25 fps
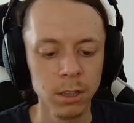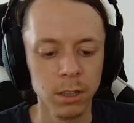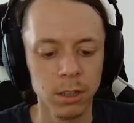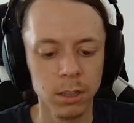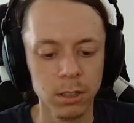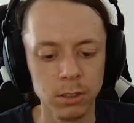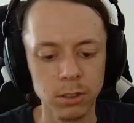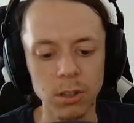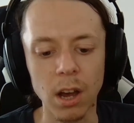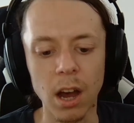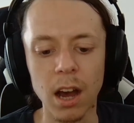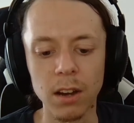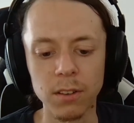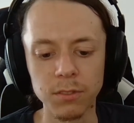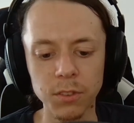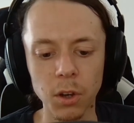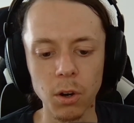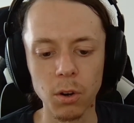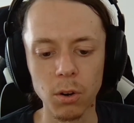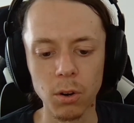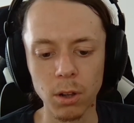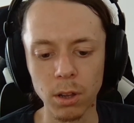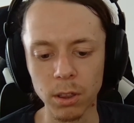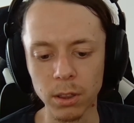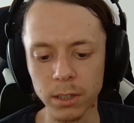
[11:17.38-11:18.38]
So after
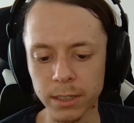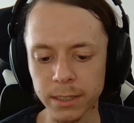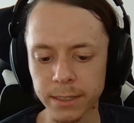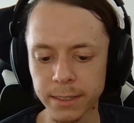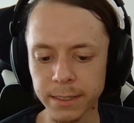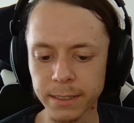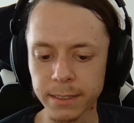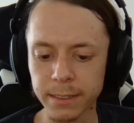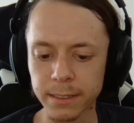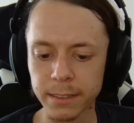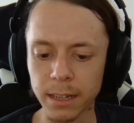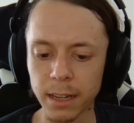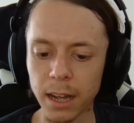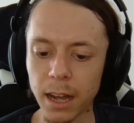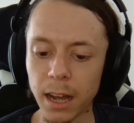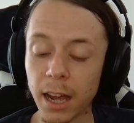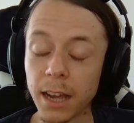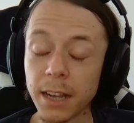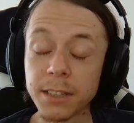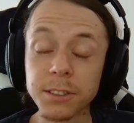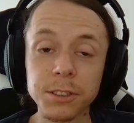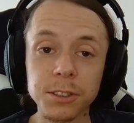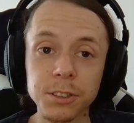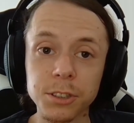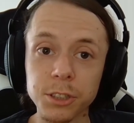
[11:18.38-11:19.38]
all this,
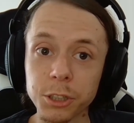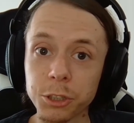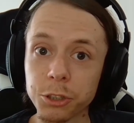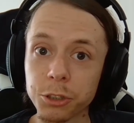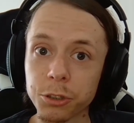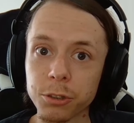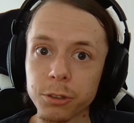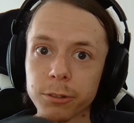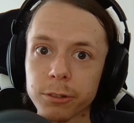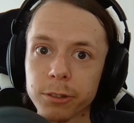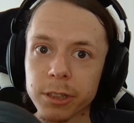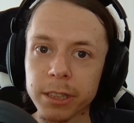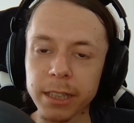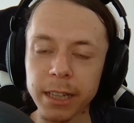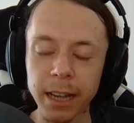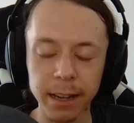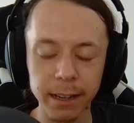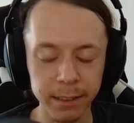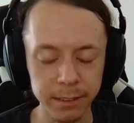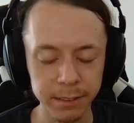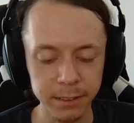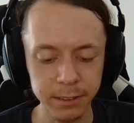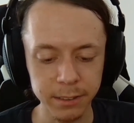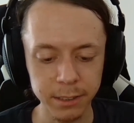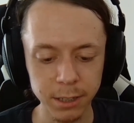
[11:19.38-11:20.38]
I just turned the
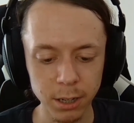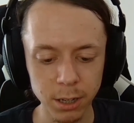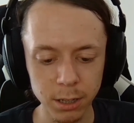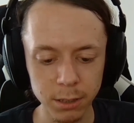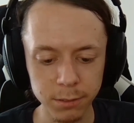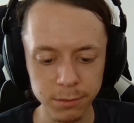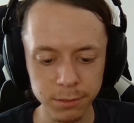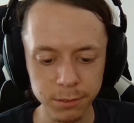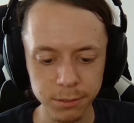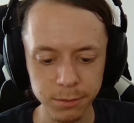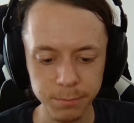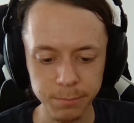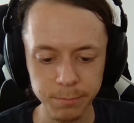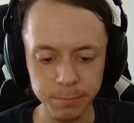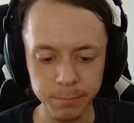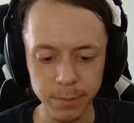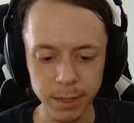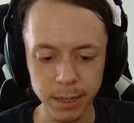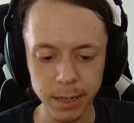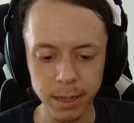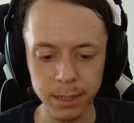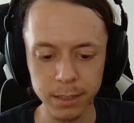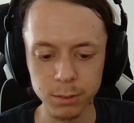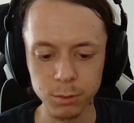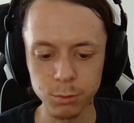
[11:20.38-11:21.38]
ANC off,
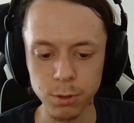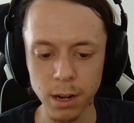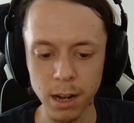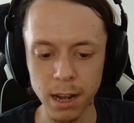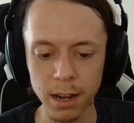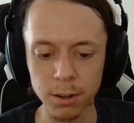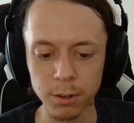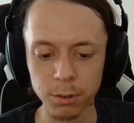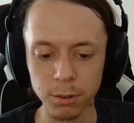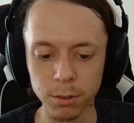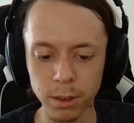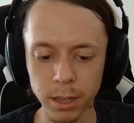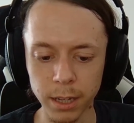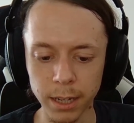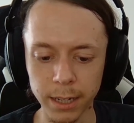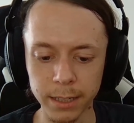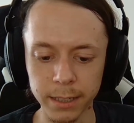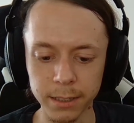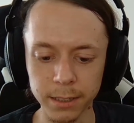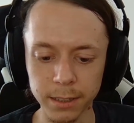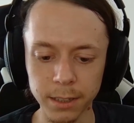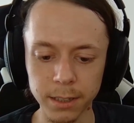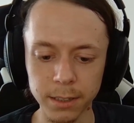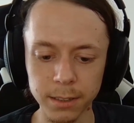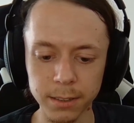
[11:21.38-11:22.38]
and wow, like
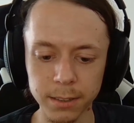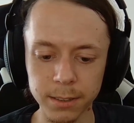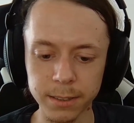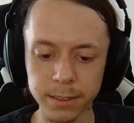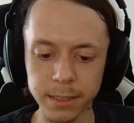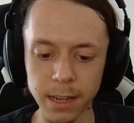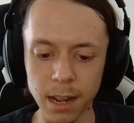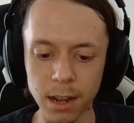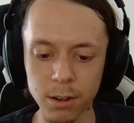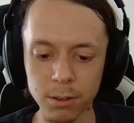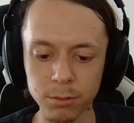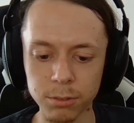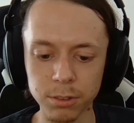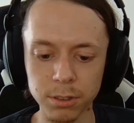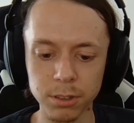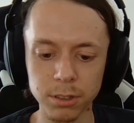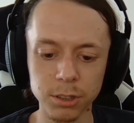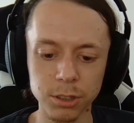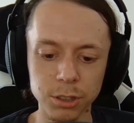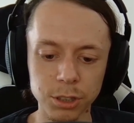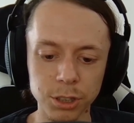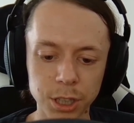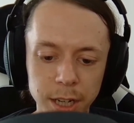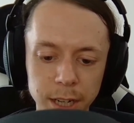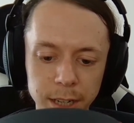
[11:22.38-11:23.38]
the sound
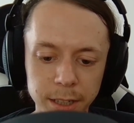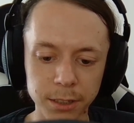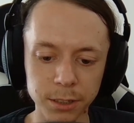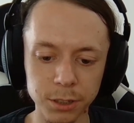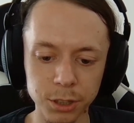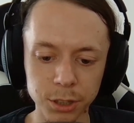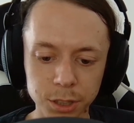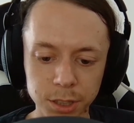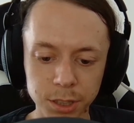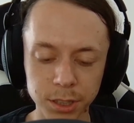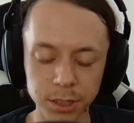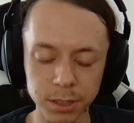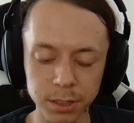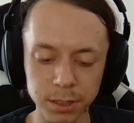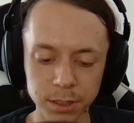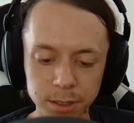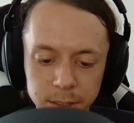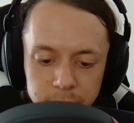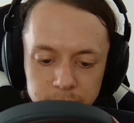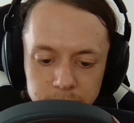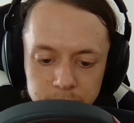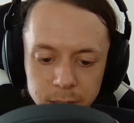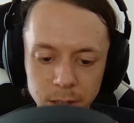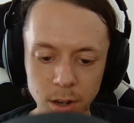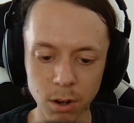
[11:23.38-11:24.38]
changes
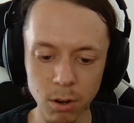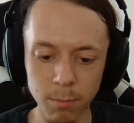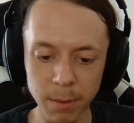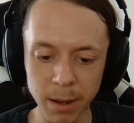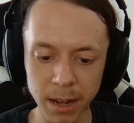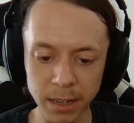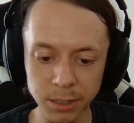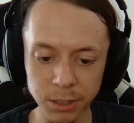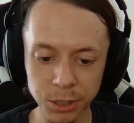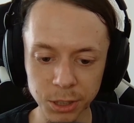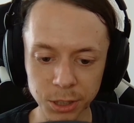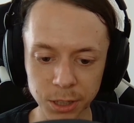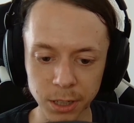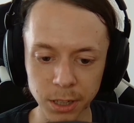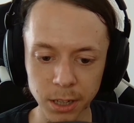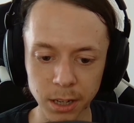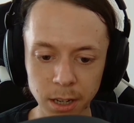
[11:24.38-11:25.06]
so much.